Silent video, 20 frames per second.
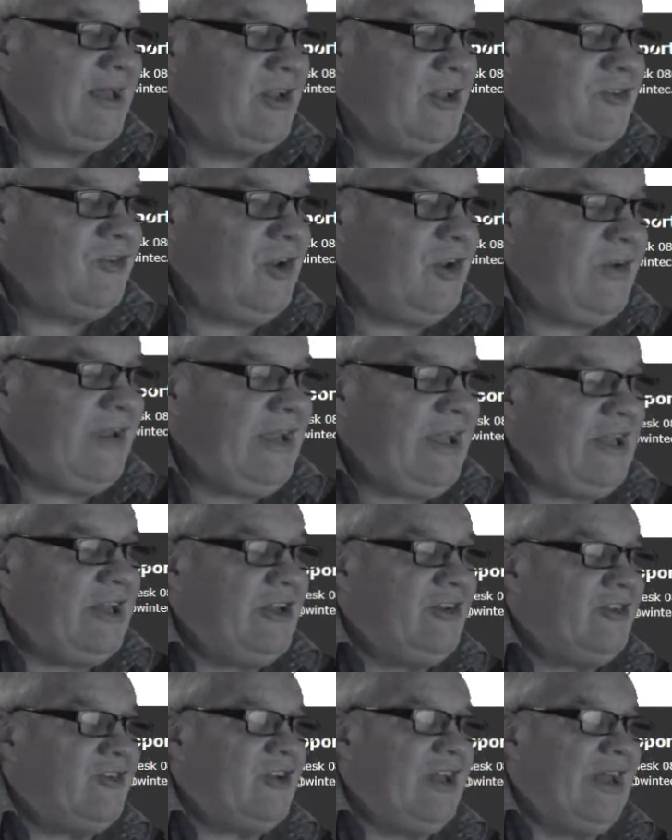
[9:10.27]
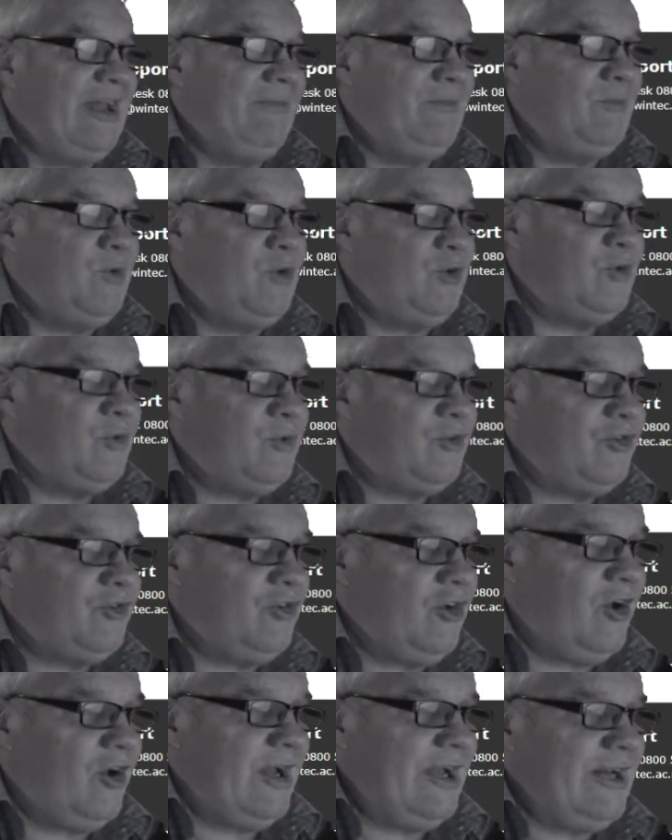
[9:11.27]
So here's our Moodle
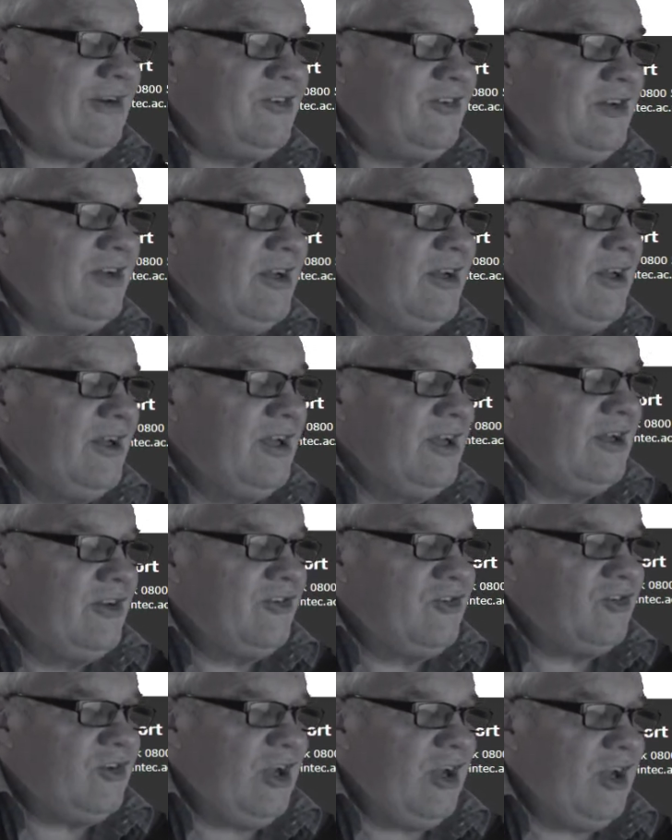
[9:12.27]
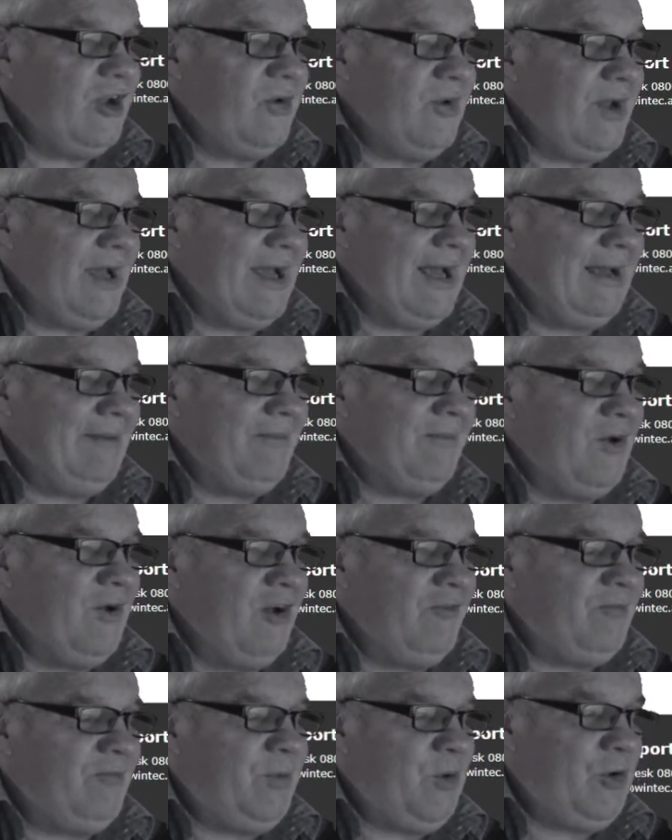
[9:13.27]
site. So
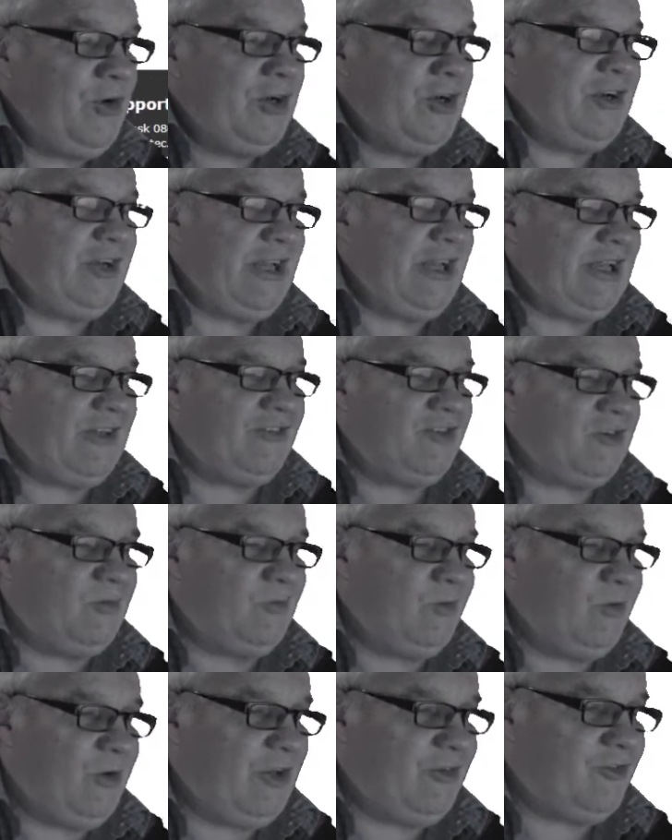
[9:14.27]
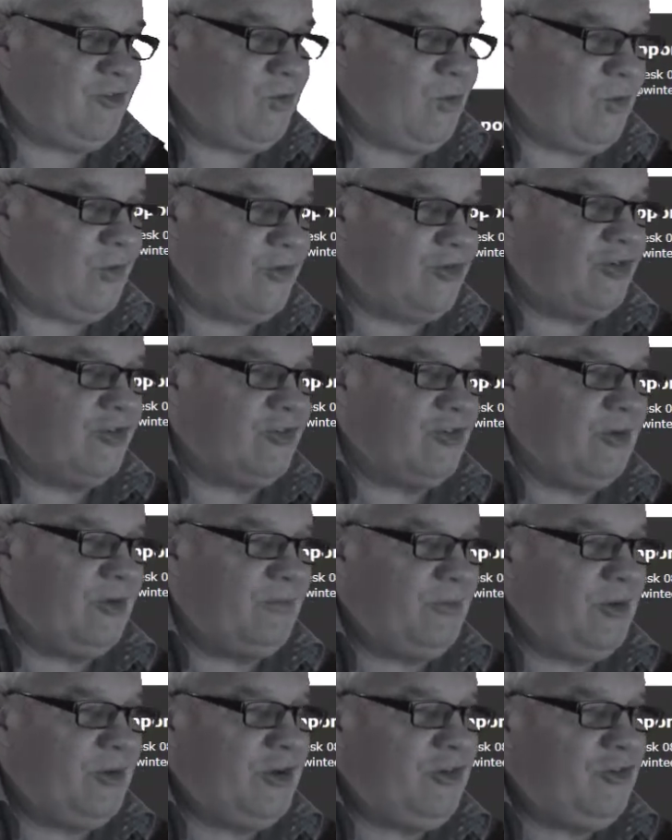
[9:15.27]
I've put in here some resources. I'm
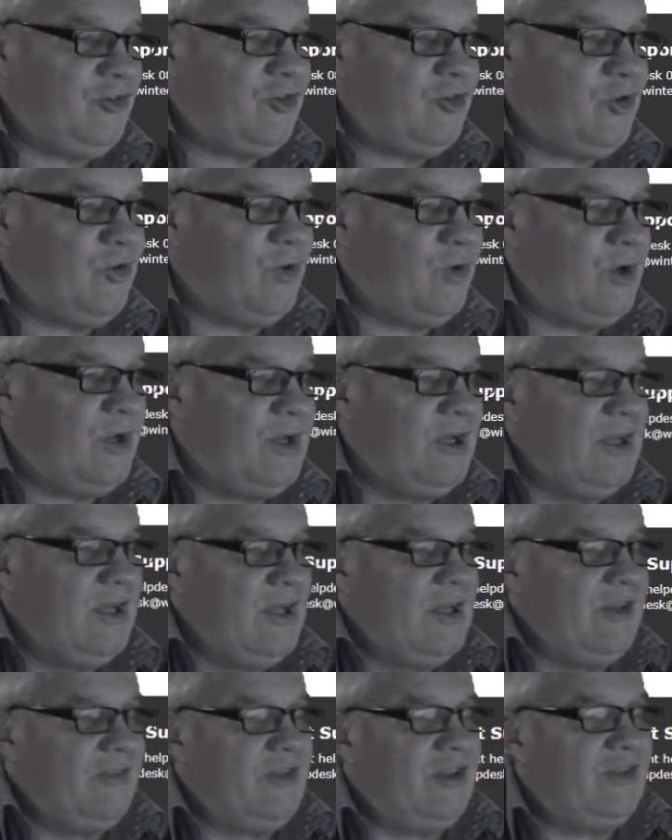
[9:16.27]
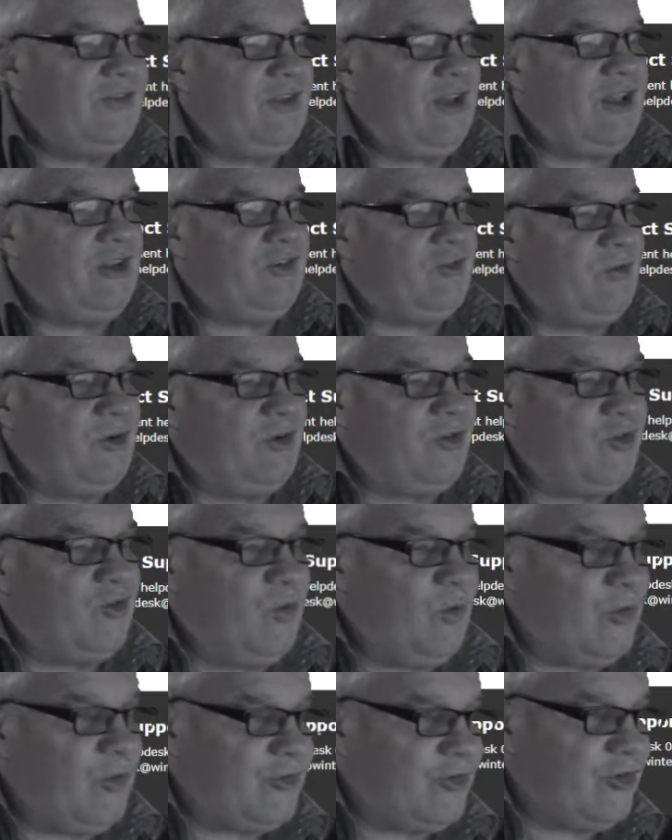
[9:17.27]
pretty sure that these
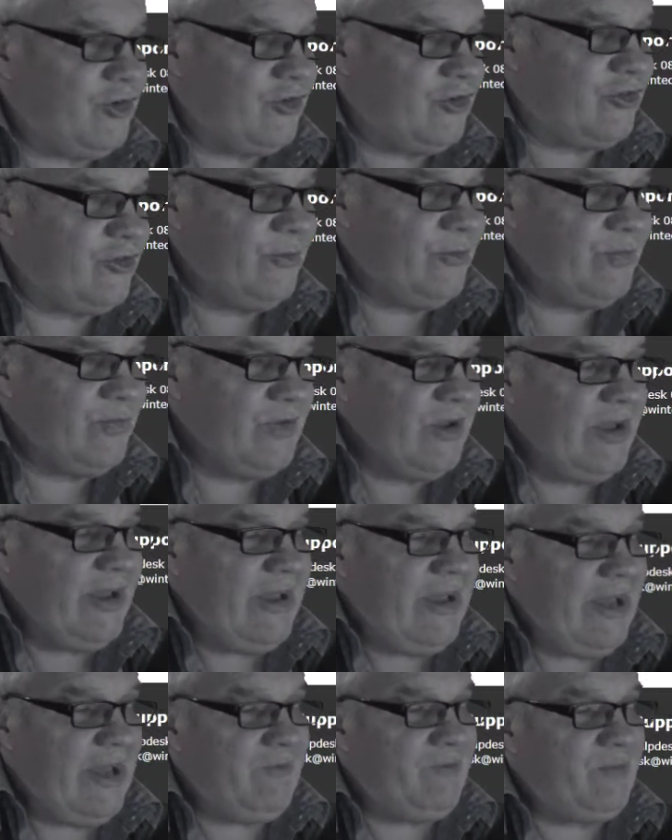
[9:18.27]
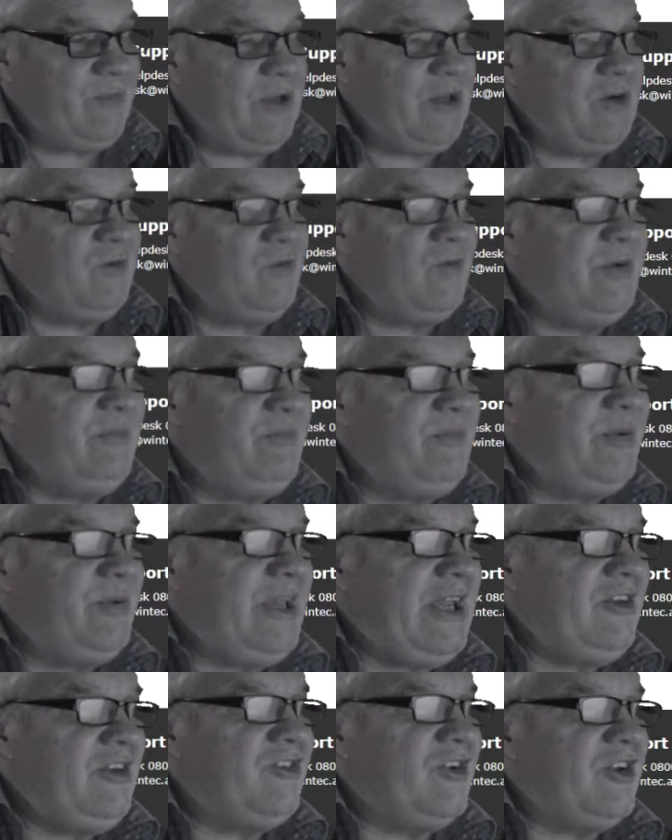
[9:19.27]
resources have been
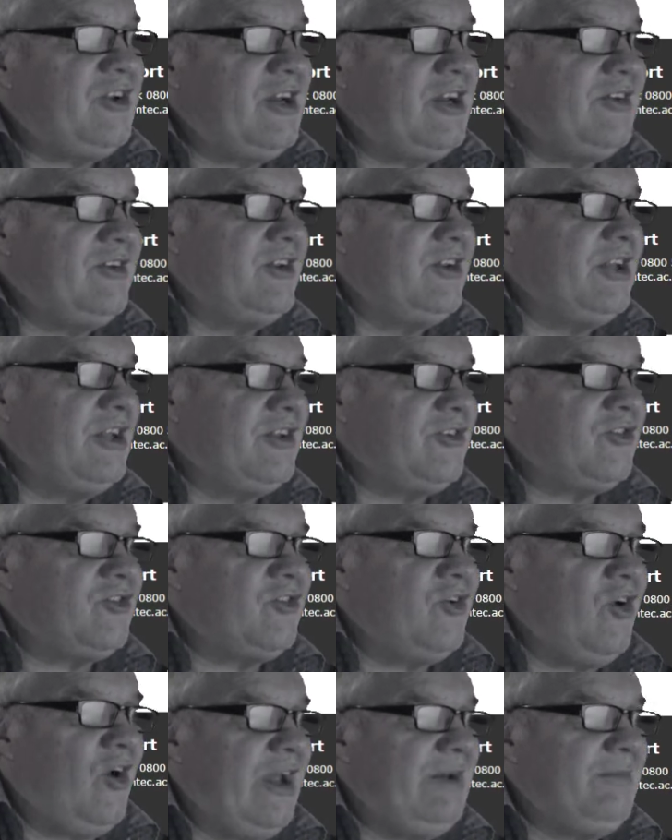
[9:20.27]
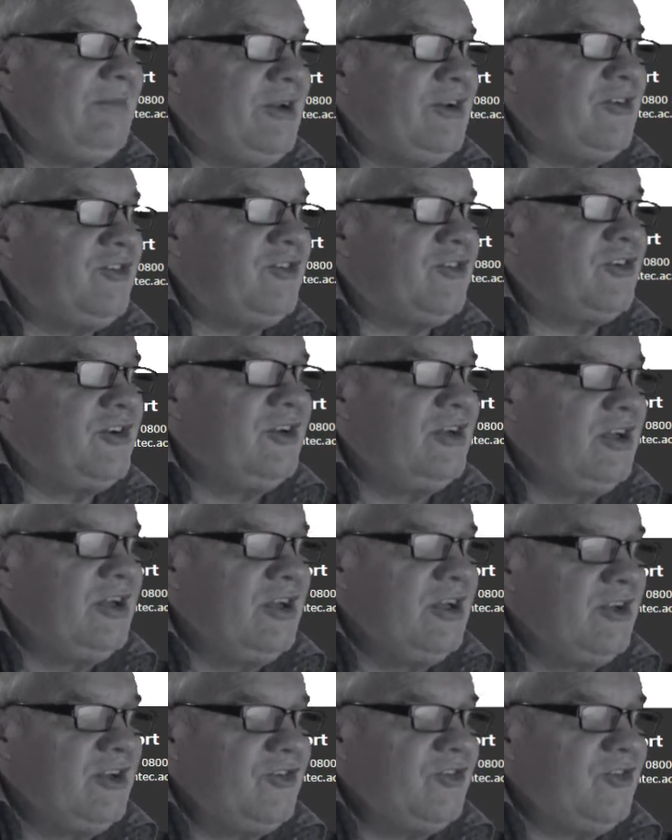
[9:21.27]
repeated in the assignment
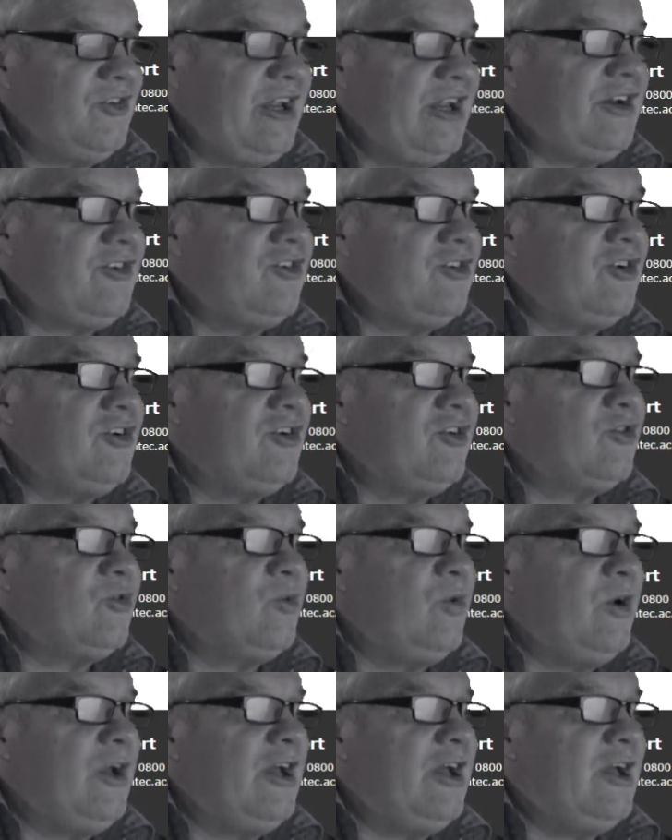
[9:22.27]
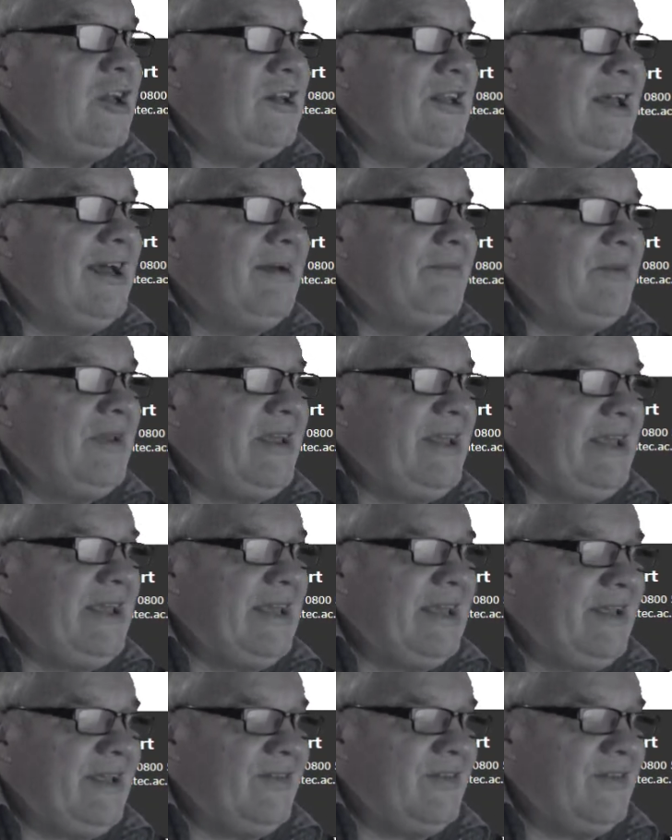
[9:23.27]
section as well up here.